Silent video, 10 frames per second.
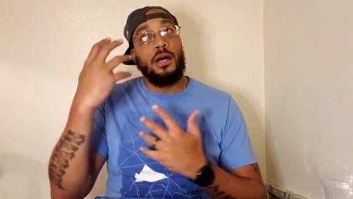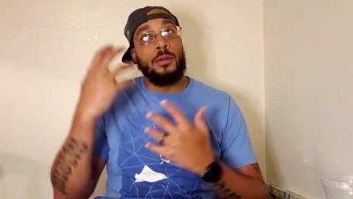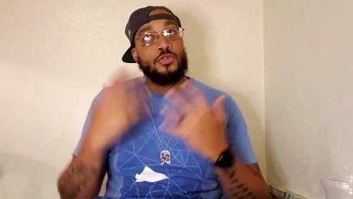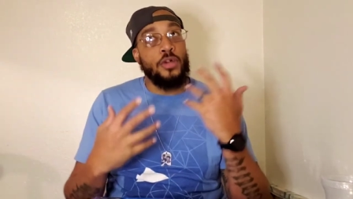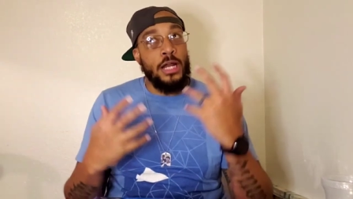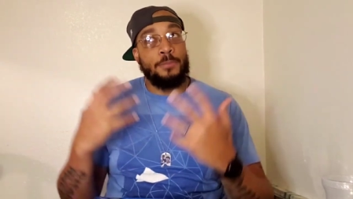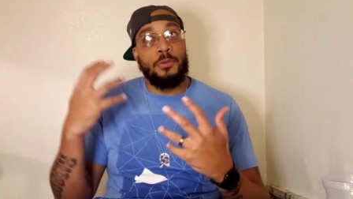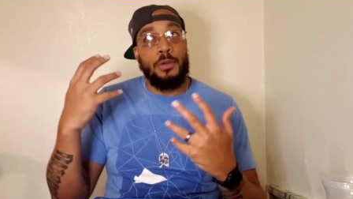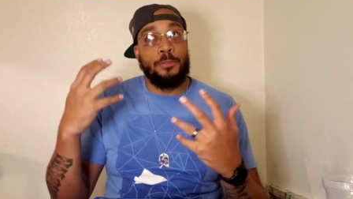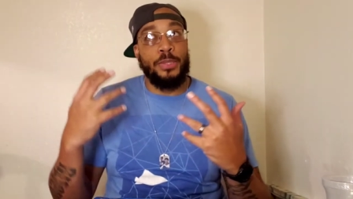I'm trying to
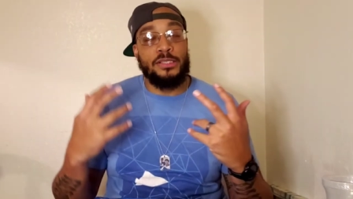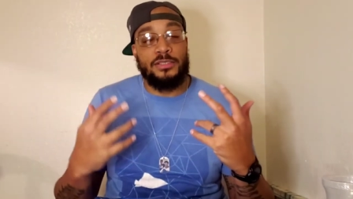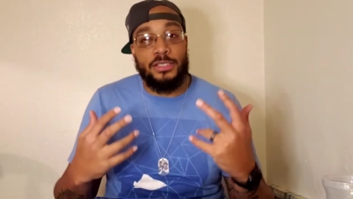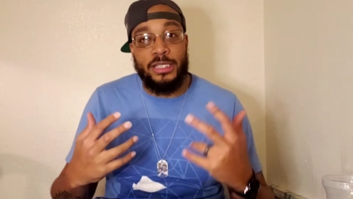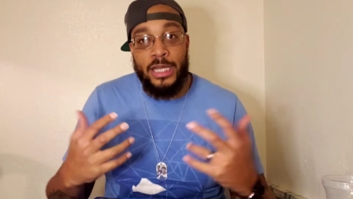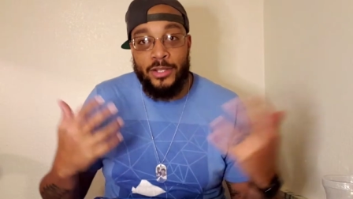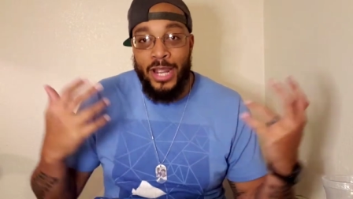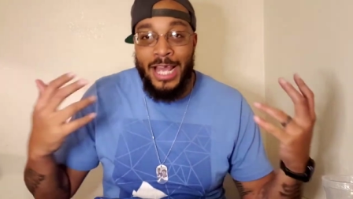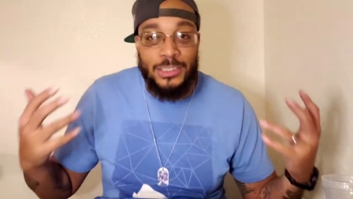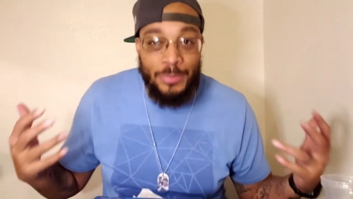put my piece together
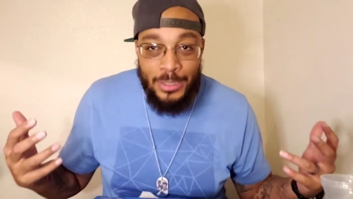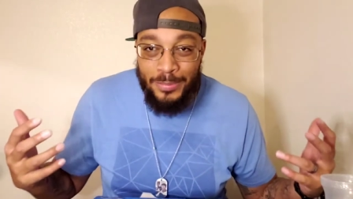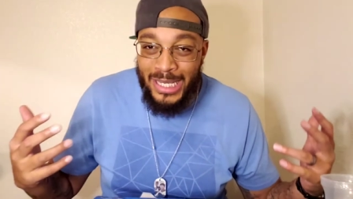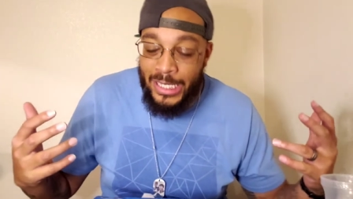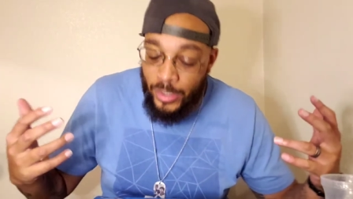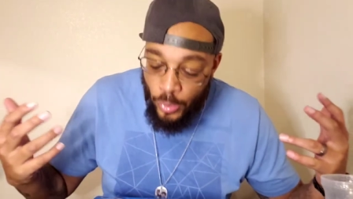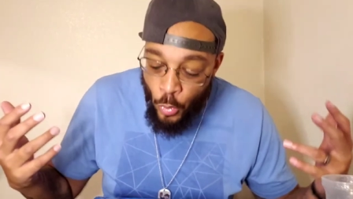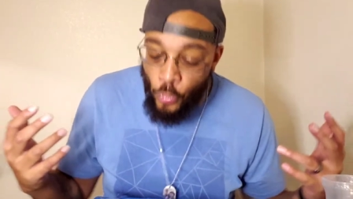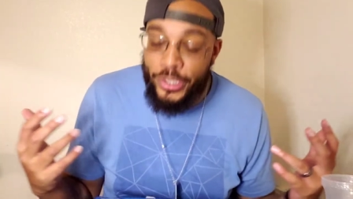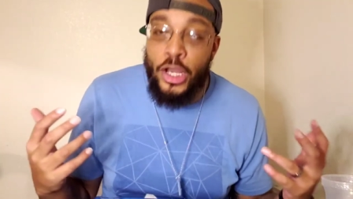as me being an
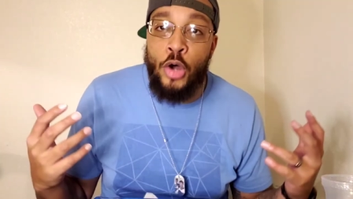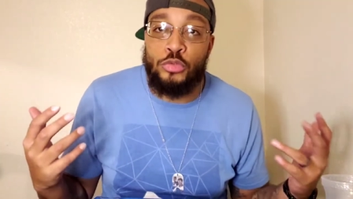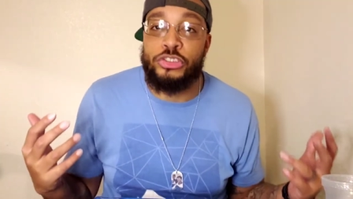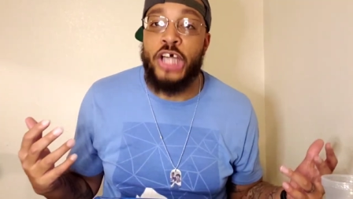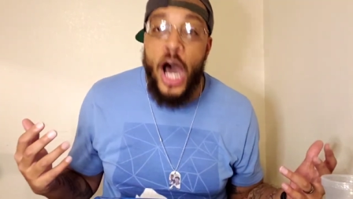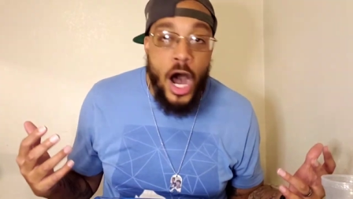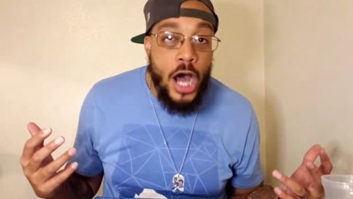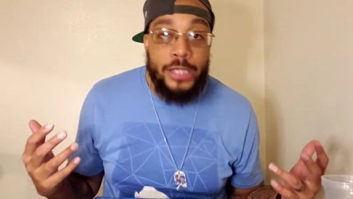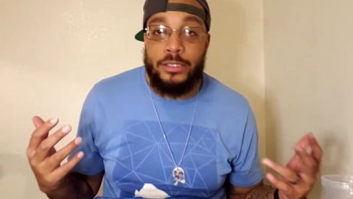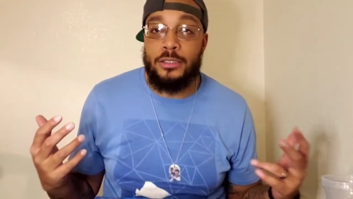Oreo
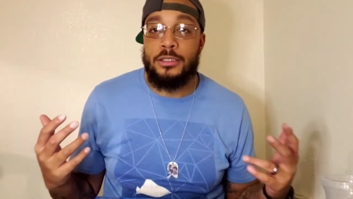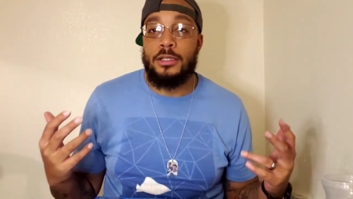Don.